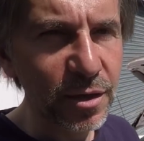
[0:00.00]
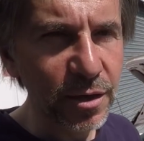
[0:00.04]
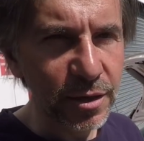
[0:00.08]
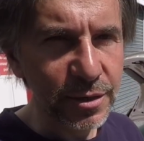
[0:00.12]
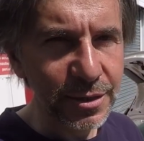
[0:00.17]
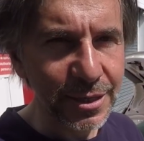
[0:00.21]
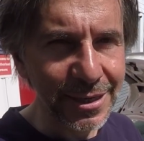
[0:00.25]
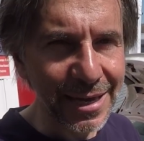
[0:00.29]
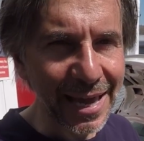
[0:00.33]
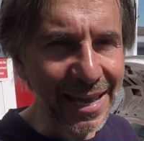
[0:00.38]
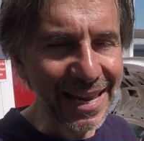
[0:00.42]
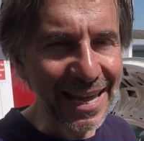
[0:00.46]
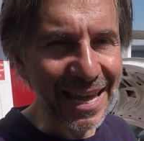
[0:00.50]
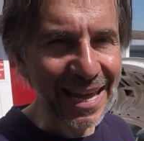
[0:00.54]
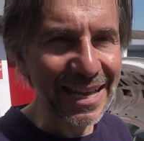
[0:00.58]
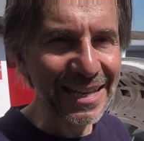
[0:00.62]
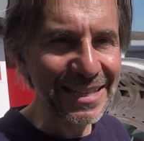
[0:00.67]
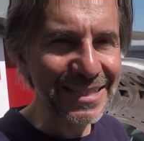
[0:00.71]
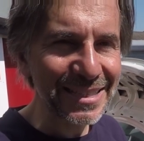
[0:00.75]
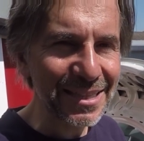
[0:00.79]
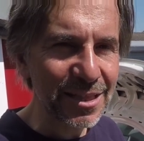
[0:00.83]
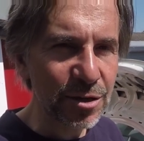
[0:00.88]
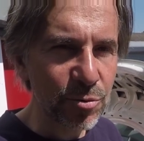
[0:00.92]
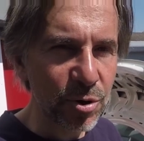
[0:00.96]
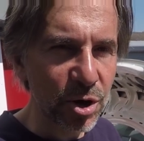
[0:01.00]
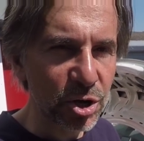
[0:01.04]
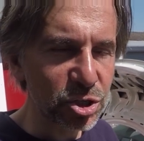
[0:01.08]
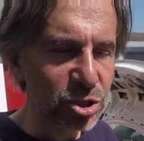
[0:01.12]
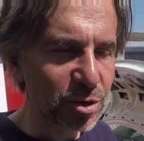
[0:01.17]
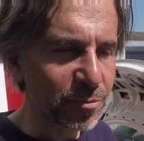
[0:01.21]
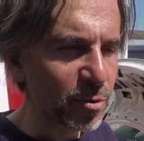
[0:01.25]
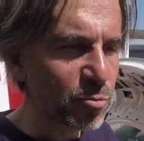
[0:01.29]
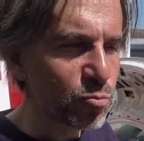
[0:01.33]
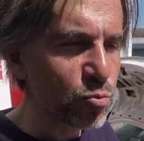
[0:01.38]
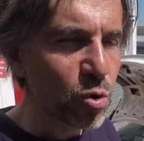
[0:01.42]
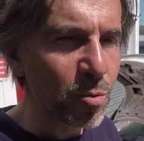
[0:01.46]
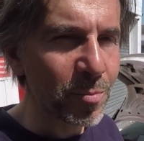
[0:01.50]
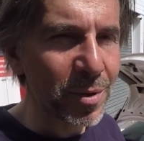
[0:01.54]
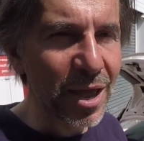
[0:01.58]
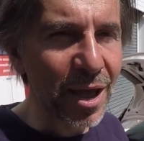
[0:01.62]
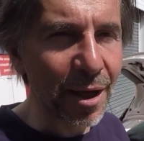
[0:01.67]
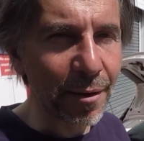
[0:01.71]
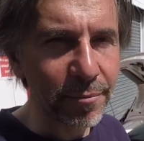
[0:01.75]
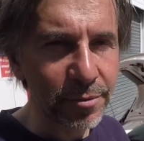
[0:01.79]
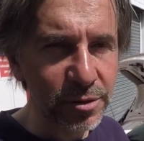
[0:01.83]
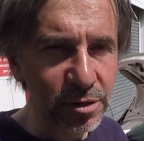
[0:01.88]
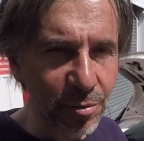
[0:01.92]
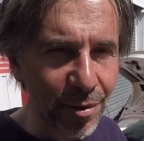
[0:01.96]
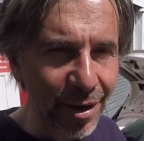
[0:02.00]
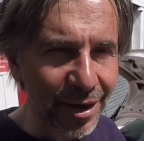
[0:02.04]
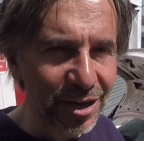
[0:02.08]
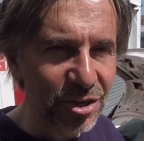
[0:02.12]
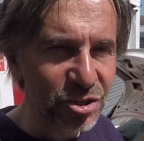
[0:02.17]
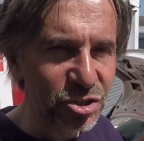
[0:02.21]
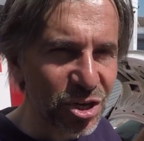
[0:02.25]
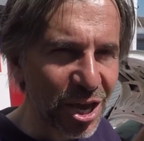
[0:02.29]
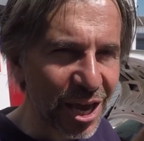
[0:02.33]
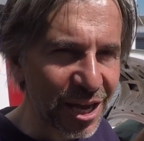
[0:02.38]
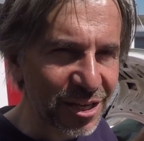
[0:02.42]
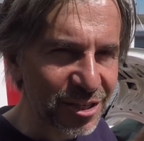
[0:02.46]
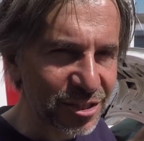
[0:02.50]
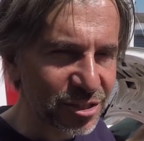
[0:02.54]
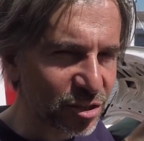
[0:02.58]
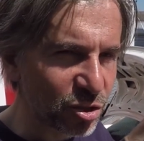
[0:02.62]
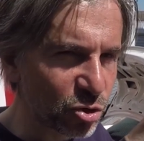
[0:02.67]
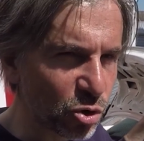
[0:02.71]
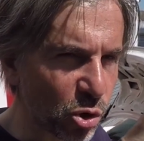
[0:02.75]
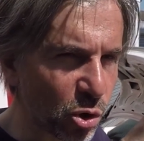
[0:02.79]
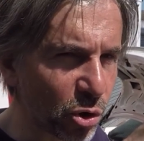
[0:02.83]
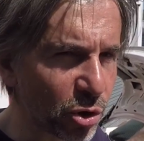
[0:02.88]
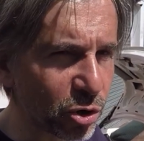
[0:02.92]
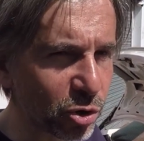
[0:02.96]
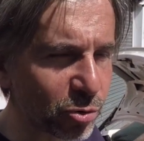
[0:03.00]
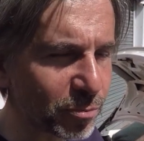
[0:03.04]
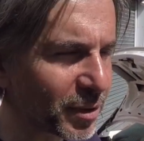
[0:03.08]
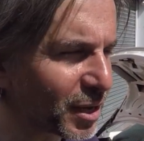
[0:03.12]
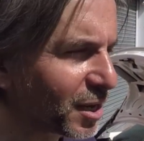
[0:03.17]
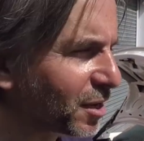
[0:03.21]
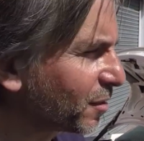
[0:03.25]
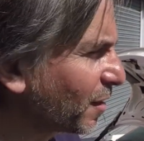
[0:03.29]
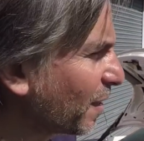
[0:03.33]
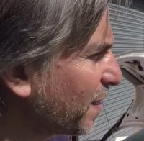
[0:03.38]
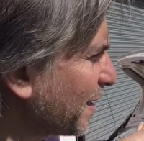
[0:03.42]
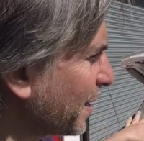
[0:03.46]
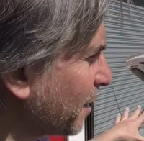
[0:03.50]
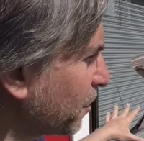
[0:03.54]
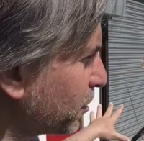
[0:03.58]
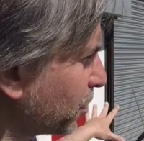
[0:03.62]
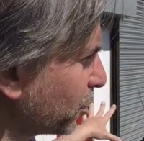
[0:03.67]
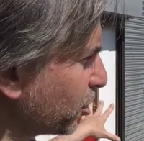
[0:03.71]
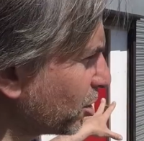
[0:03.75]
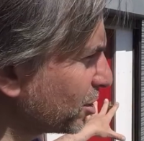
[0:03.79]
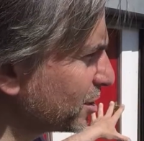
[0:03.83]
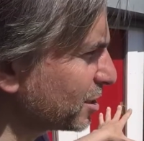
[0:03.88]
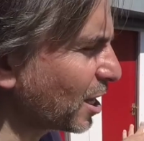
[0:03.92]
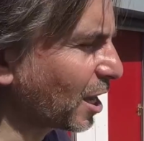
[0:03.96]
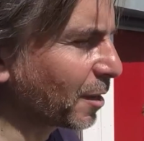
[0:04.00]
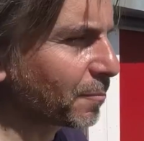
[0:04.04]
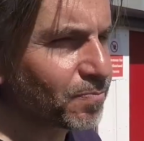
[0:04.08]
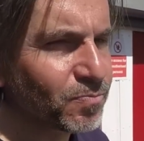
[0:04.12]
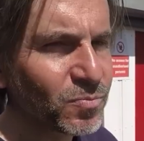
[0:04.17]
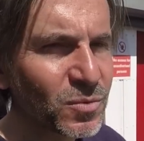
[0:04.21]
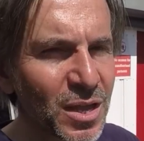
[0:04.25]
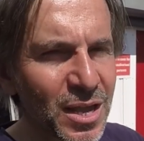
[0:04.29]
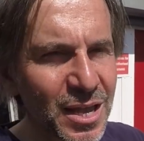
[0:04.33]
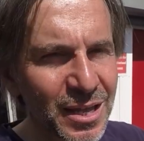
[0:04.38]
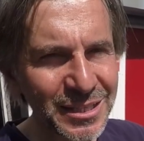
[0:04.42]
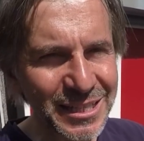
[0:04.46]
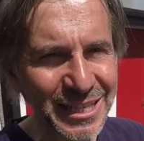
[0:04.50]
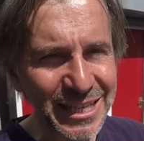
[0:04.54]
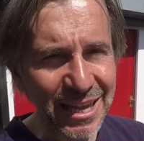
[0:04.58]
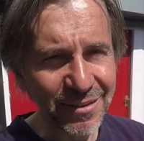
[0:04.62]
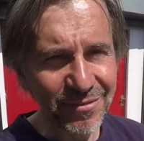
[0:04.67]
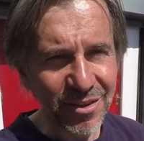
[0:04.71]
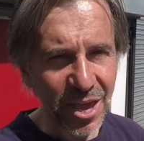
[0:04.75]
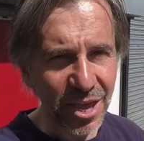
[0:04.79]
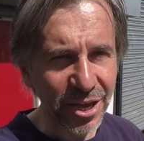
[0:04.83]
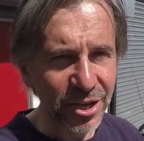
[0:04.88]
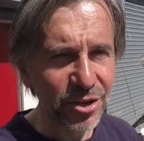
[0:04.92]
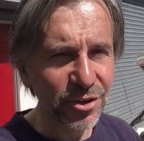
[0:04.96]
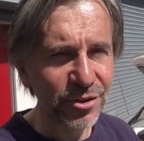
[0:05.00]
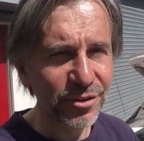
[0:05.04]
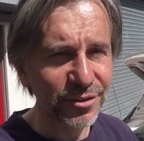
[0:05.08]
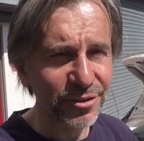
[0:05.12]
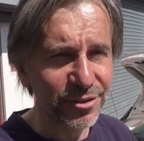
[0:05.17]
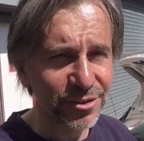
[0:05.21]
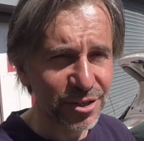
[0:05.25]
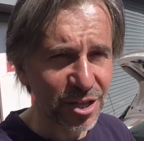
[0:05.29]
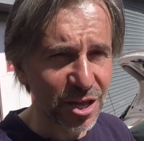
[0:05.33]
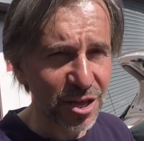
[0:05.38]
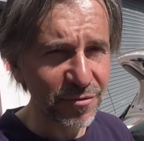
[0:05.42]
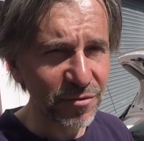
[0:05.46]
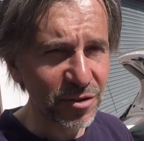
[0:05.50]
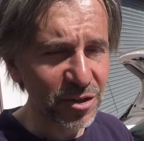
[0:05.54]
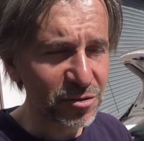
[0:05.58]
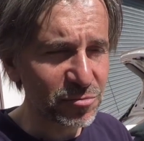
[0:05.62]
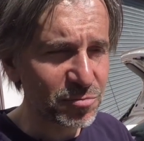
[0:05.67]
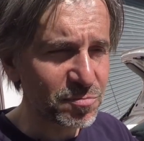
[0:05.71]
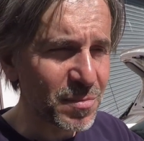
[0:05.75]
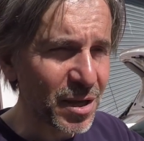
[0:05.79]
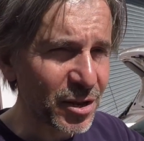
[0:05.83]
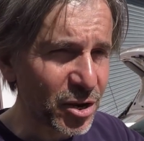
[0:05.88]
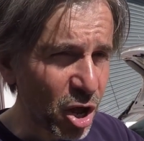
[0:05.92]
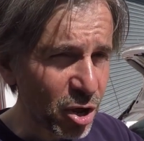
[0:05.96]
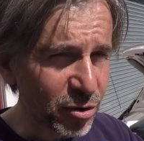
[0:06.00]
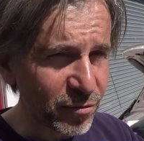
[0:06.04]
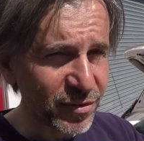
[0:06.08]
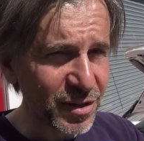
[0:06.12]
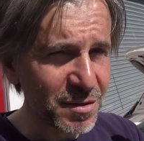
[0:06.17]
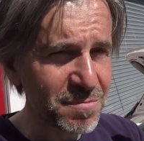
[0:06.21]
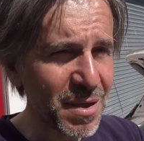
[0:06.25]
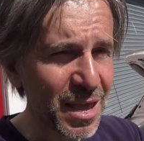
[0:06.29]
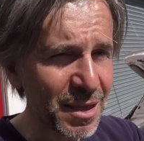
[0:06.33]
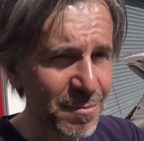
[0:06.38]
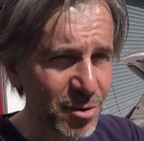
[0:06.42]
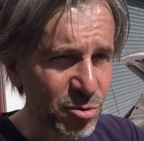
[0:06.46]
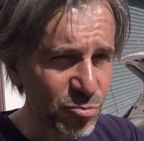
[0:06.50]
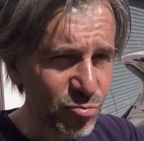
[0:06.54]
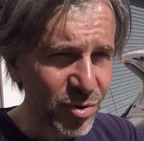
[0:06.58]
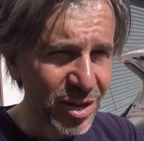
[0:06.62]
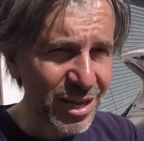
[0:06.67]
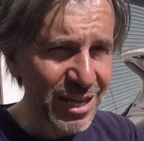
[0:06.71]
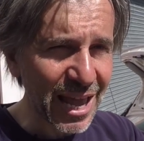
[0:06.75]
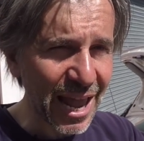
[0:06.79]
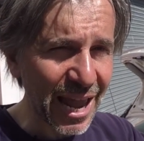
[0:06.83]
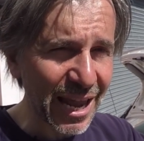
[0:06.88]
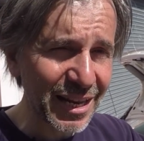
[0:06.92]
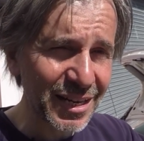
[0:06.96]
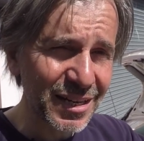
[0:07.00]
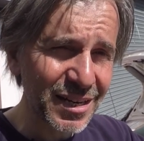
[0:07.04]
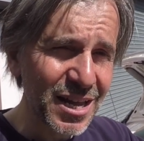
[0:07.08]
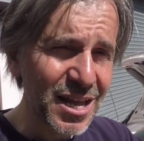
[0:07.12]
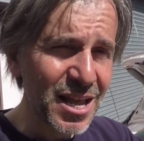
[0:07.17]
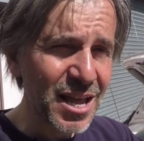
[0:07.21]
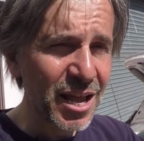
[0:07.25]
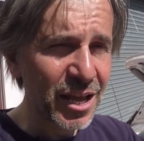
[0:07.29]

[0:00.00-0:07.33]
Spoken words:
to get it into the workshop and warm it up so I can change the oil, because I think it's a good time to give it a good service and hopefully maybe regain